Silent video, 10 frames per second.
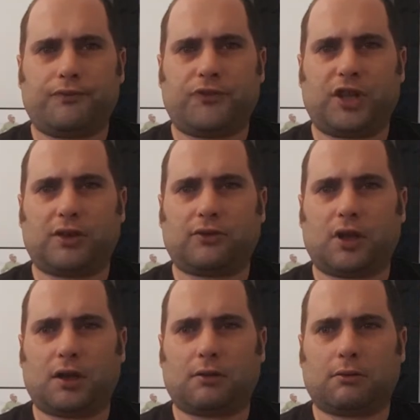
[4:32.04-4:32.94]
things
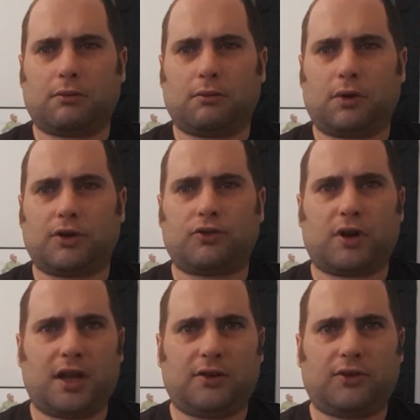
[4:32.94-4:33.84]
like what
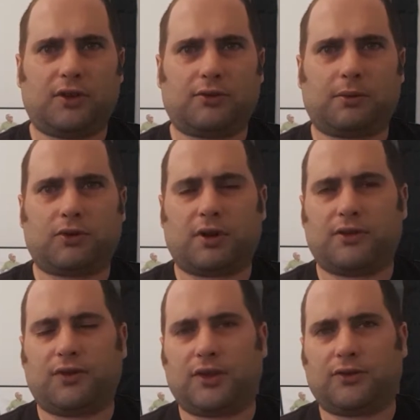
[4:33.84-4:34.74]
trans is, what
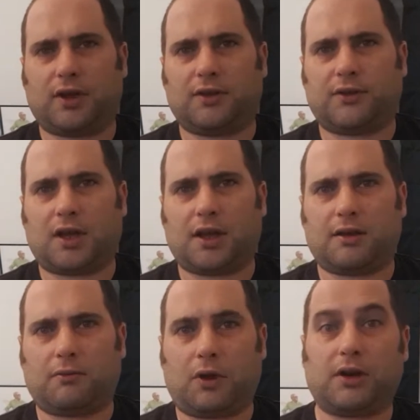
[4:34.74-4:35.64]
transvestites are,
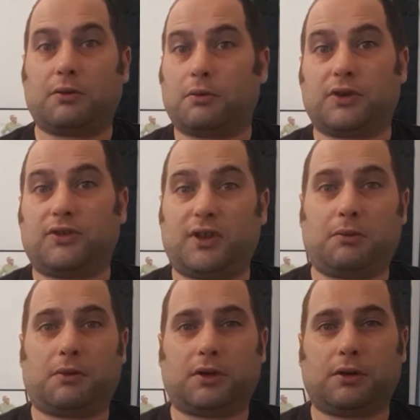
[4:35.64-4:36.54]

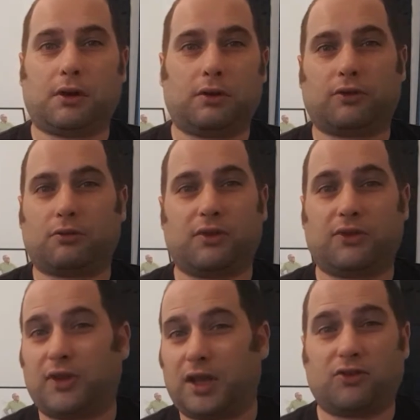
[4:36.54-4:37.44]
what goes on with
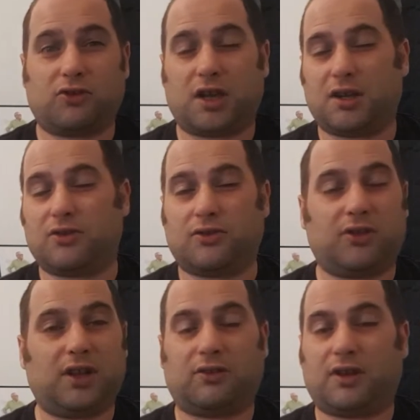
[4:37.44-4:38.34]
sex changes,
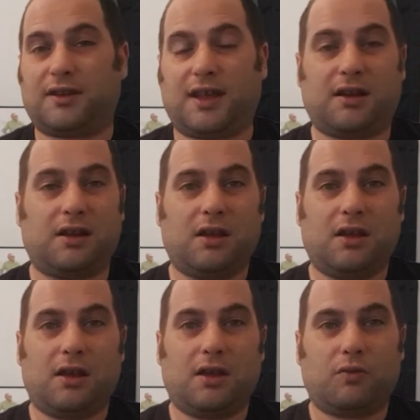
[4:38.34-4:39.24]
things like that,
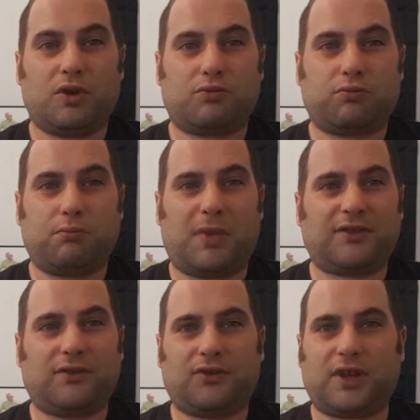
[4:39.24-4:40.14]
which
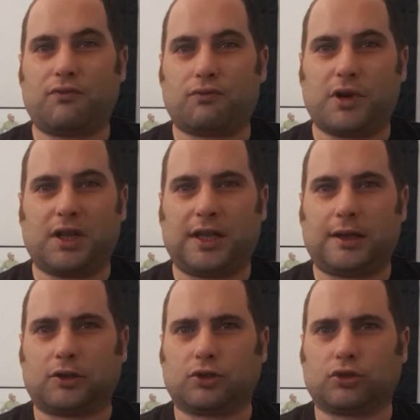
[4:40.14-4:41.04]
must have seemed
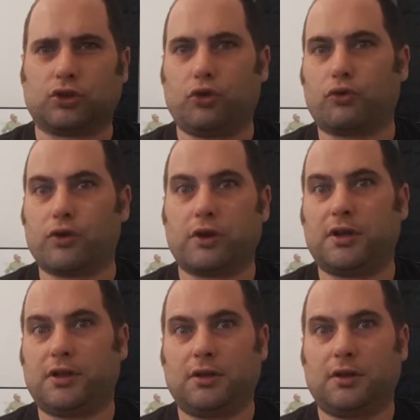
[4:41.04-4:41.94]
really lurid